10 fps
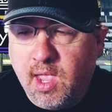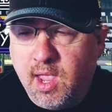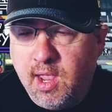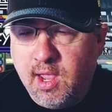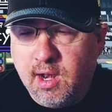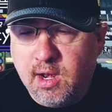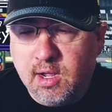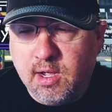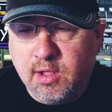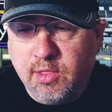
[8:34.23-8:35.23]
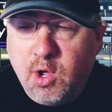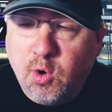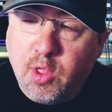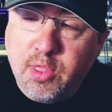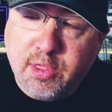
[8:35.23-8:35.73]
And though
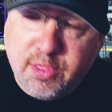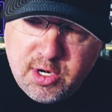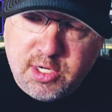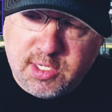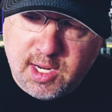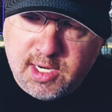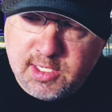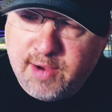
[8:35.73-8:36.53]
on the third stage,